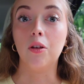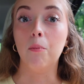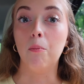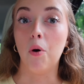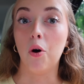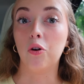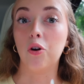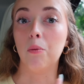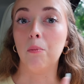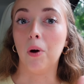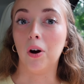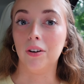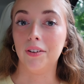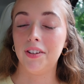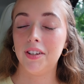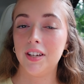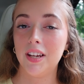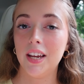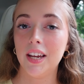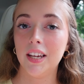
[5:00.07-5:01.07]
mocha
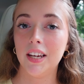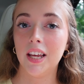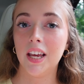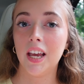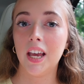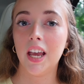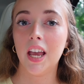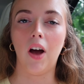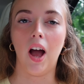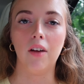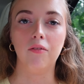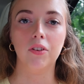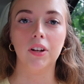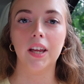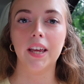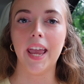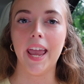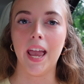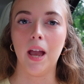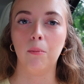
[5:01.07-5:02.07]
martini. I feel
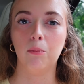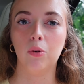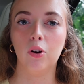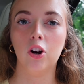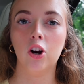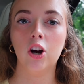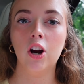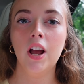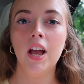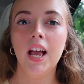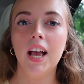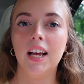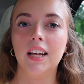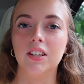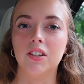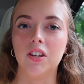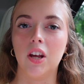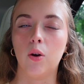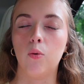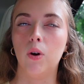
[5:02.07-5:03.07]
like amber
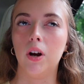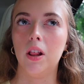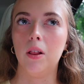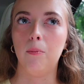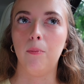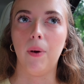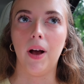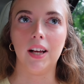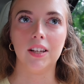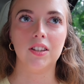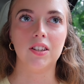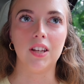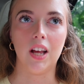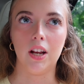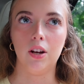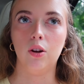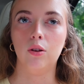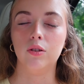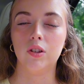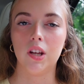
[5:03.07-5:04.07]
is like one of the best
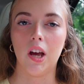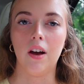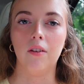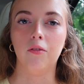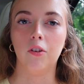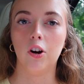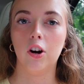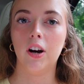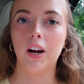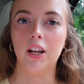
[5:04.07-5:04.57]
scent notes ever.